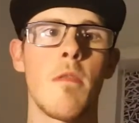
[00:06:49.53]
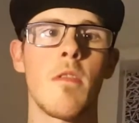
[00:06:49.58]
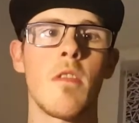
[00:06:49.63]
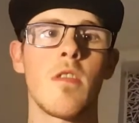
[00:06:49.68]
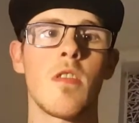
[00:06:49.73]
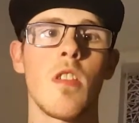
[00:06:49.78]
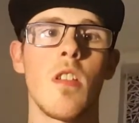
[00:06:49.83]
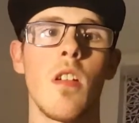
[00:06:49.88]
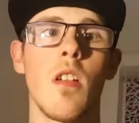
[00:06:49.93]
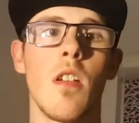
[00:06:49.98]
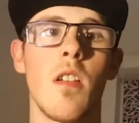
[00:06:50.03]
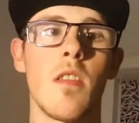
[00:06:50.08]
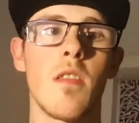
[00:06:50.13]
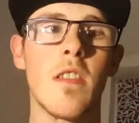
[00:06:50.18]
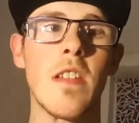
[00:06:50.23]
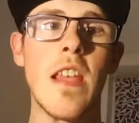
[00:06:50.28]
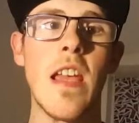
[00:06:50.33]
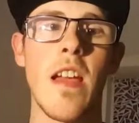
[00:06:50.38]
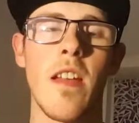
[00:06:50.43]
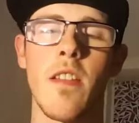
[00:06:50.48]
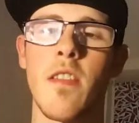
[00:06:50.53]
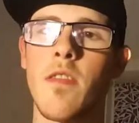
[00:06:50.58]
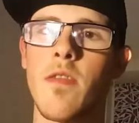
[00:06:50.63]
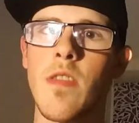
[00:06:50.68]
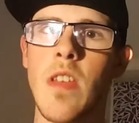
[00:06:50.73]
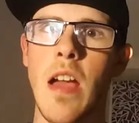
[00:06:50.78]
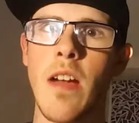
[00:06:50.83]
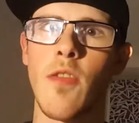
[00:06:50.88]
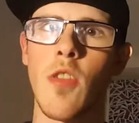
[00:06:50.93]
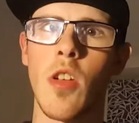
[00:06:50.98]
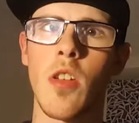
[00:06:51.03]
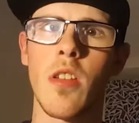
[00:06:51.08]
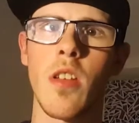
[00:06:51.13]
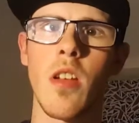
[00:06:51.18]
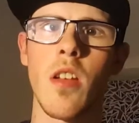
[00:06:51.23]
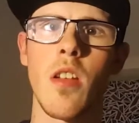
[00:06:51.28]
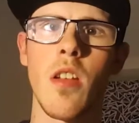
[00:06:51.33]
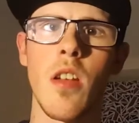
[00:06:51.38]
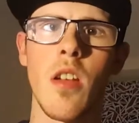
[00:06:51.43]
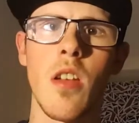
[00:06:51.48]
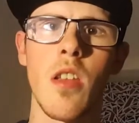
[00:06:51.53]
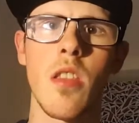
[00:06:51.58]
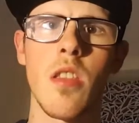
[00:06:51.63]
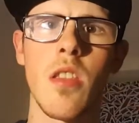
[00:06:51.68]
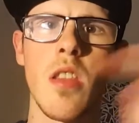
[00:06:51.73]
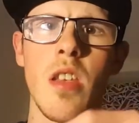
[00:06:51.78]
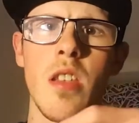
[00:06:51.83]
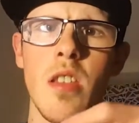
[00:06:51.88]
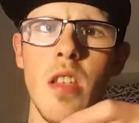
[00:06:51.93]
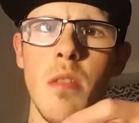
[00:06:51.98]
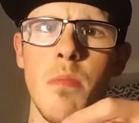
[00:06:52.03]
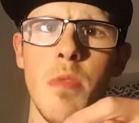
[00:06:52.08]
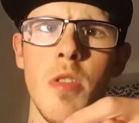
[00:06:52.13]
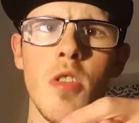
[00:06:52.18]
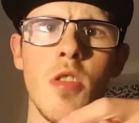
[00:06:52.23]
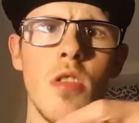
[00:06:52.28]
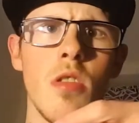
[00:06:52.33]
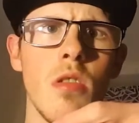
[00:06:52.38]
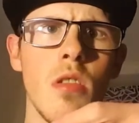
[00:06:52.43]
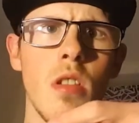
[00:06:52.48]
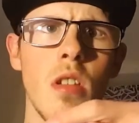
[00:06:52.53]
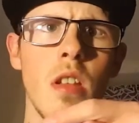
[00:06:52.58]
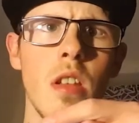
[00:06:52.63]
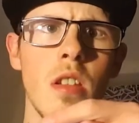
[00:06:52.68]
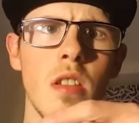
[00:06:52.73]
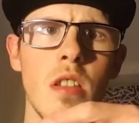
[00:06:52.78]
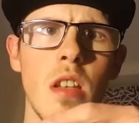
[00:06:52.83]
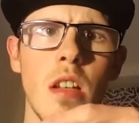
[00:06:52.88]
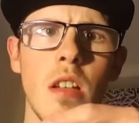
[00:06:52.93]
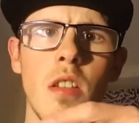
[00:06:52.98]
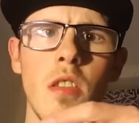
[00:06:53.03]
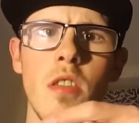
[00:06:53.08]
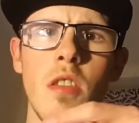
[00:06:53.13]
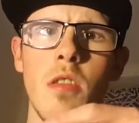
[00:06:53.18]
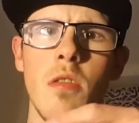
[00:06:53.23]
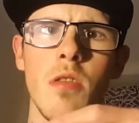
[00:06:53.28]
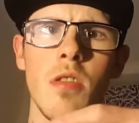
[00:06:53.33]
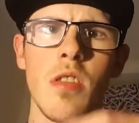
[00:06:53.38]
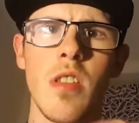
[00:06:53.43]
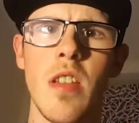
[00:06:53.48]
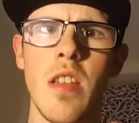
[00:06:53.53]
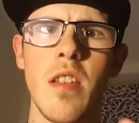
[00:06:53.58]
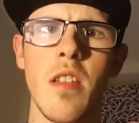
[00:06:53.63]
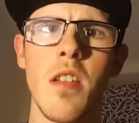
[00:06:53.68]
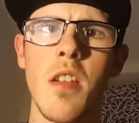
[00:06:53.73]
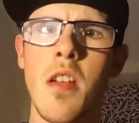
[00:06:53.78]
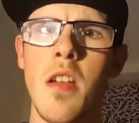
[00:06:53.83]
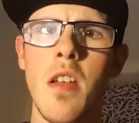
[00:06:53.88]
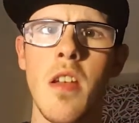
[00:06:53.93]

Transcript: So yeah, if you have a look at this image in a second, you'll see